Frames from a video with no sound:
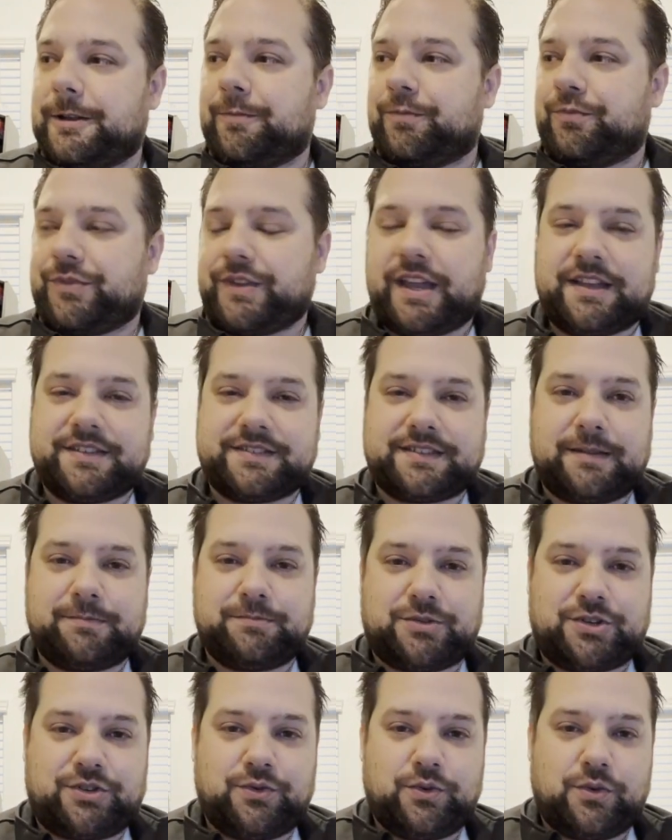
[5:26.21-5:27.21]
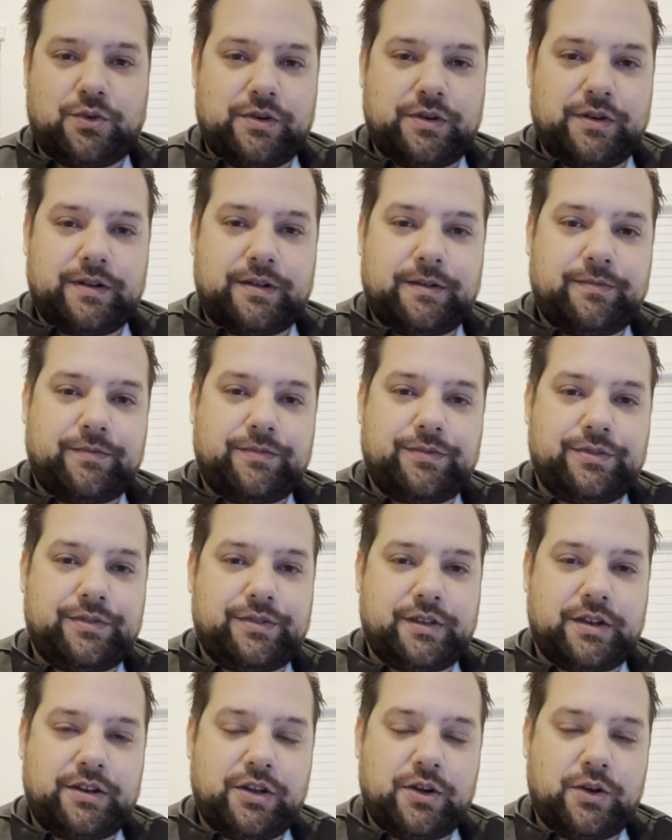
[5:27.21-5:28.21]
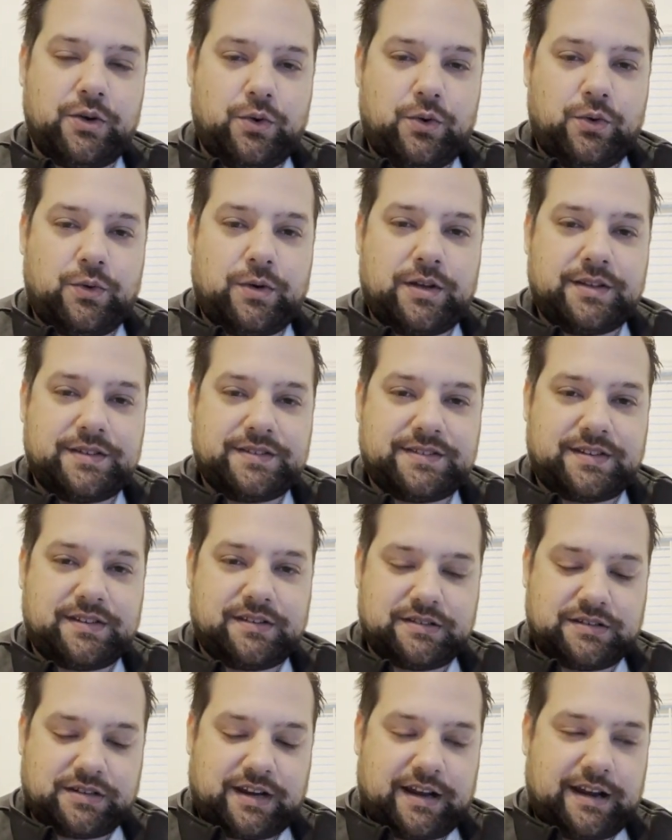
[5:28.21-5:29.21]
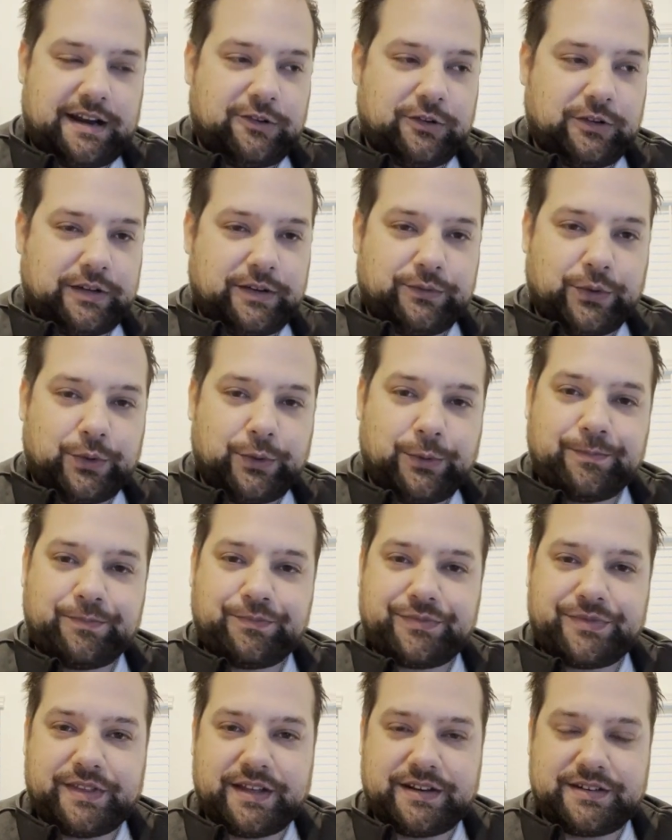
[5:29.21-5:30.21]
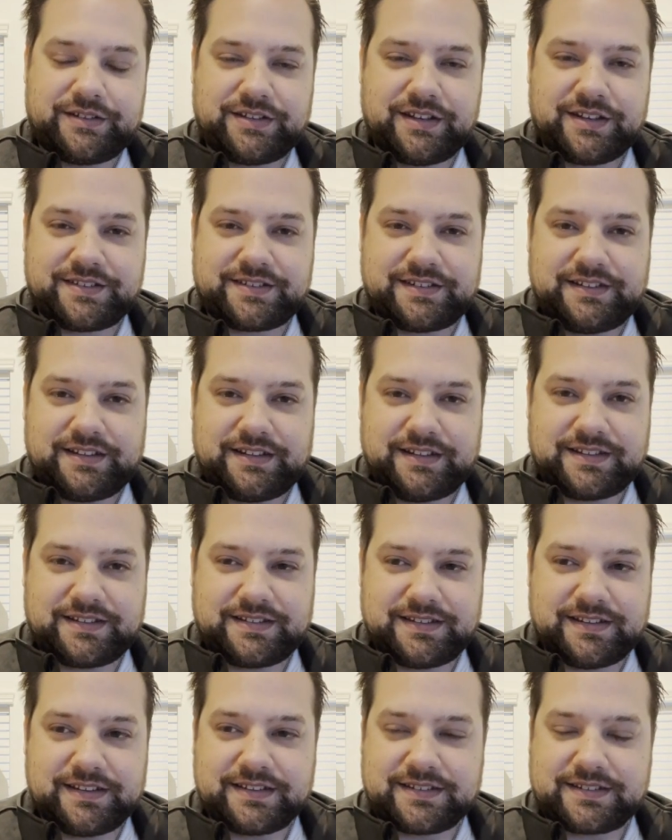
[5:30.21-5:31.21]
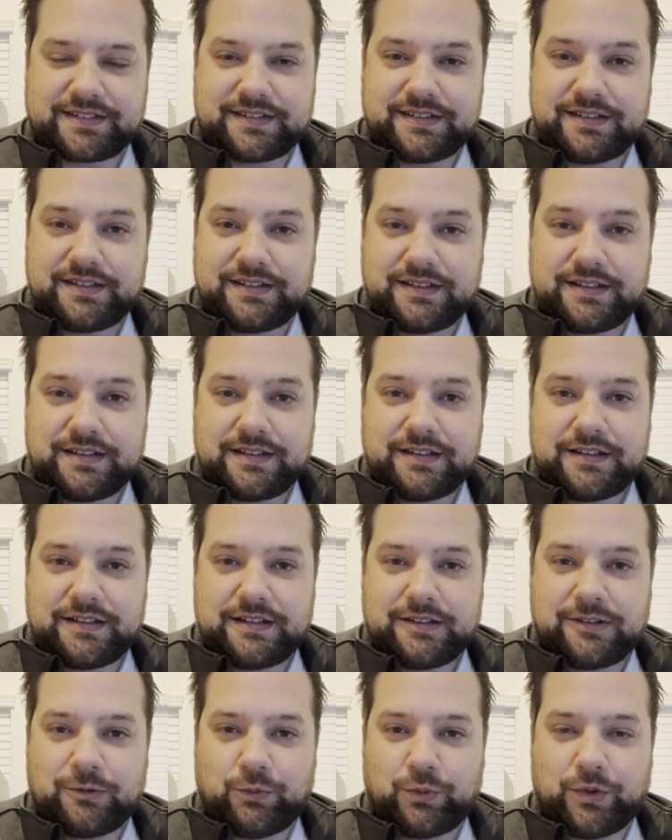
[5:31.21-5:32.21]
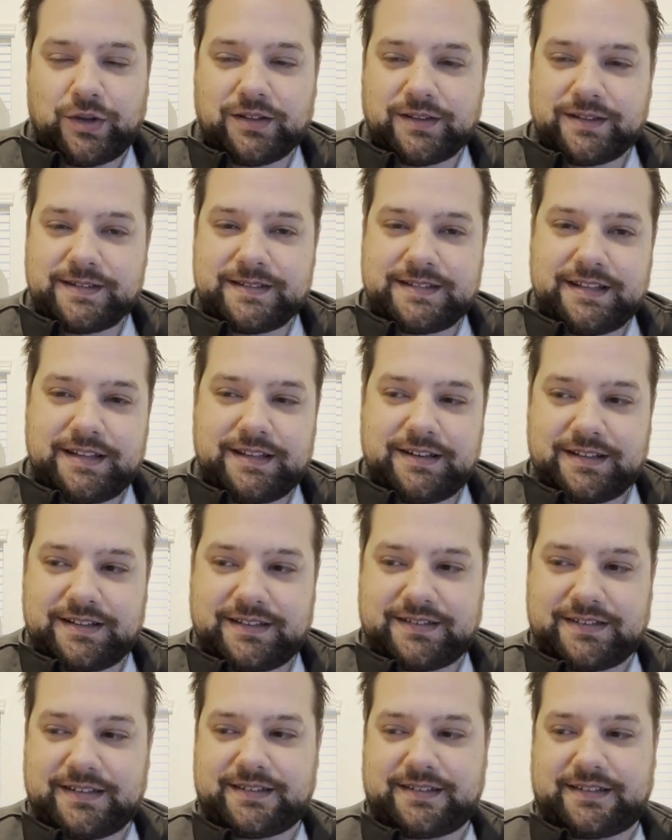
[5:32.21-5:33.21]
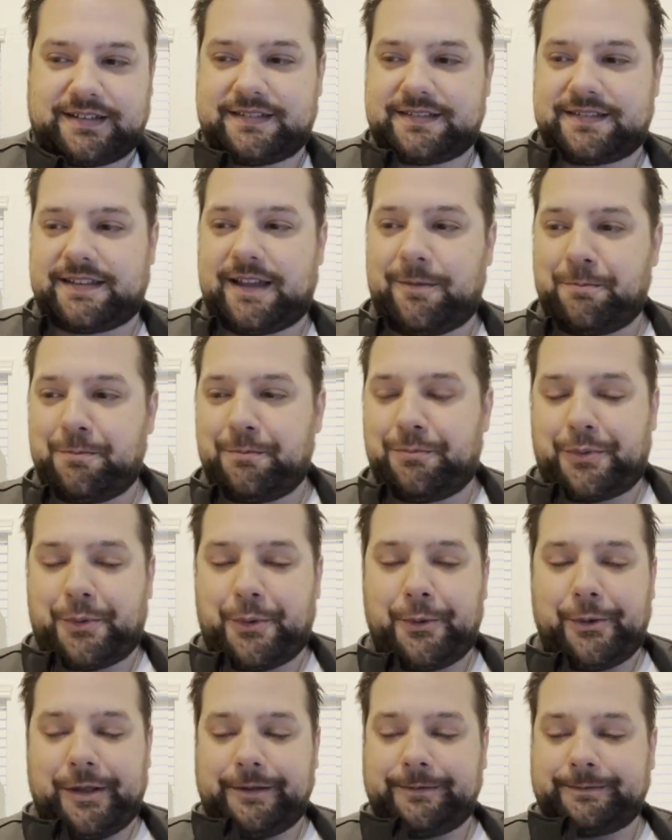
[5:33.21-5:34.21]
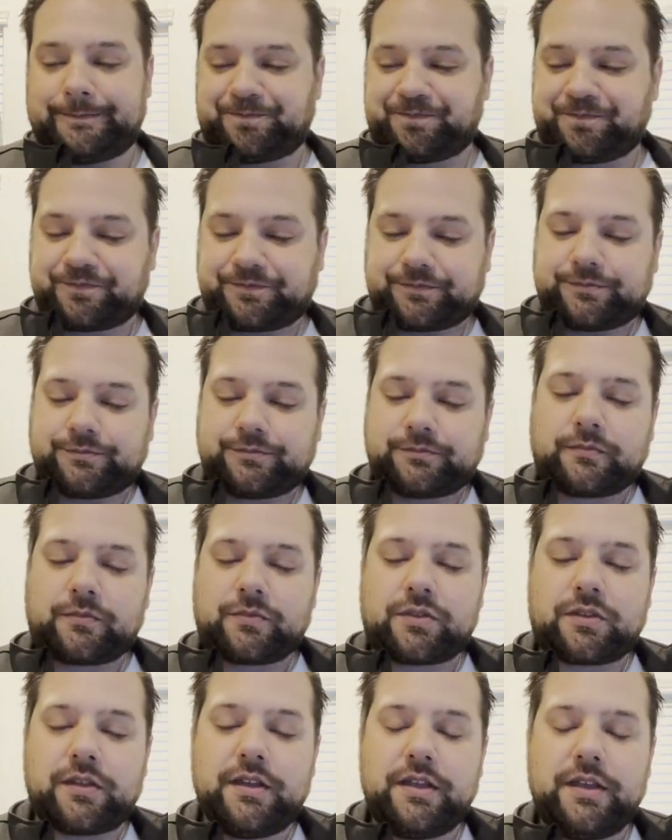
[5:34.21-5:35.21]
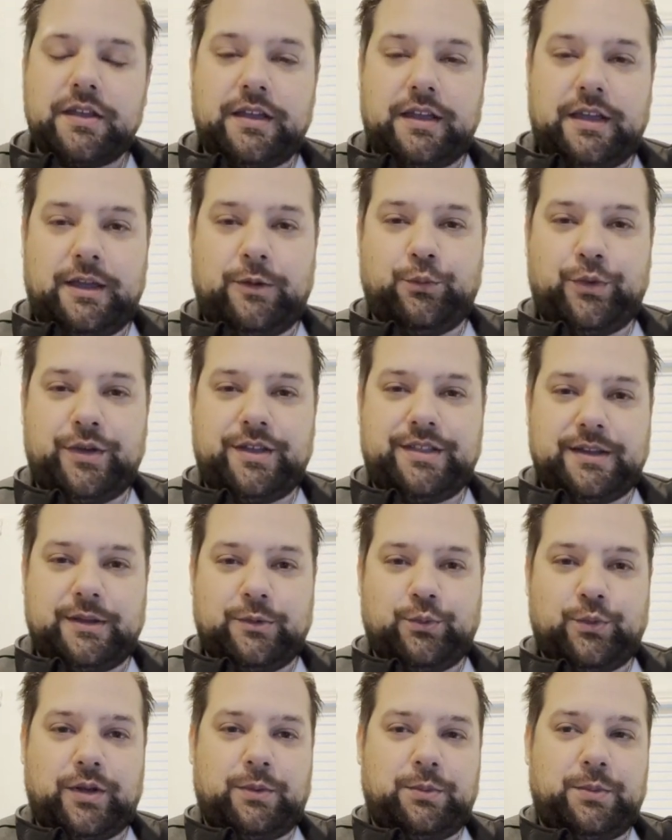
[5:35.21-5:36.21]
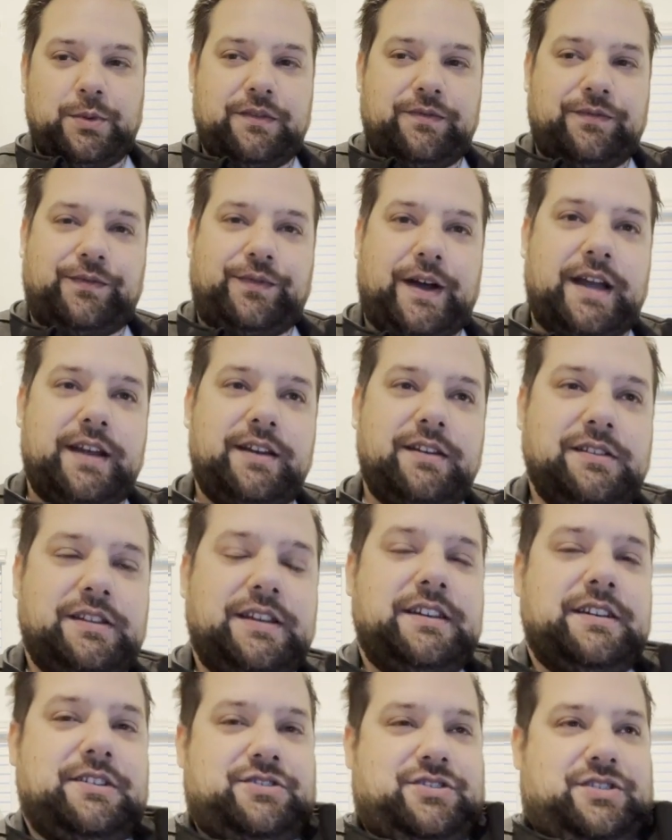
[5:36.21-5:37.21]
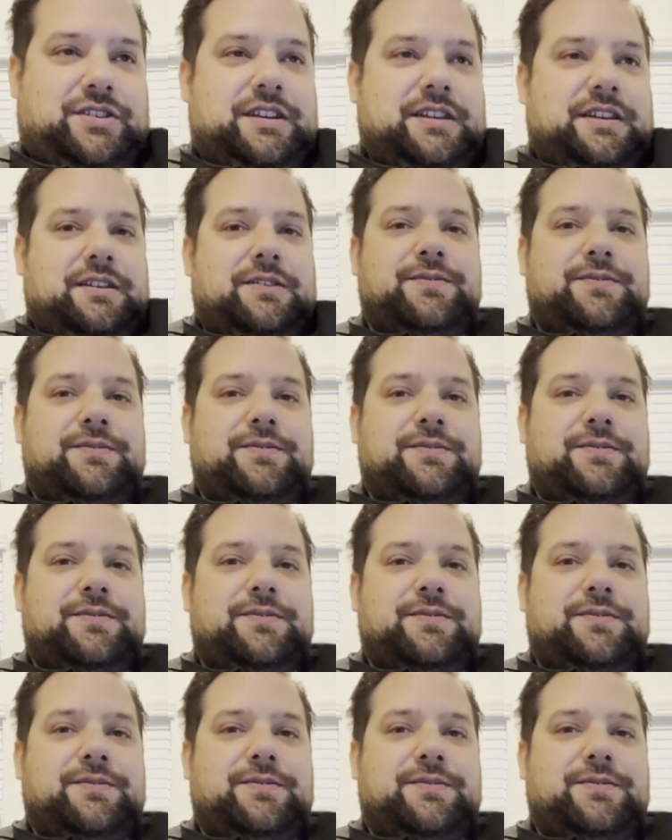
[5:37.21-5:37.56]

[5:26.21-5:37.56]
as I'm sure the no such cow level that doesn't exist will indeed exist at some point. And with it will we finally achieve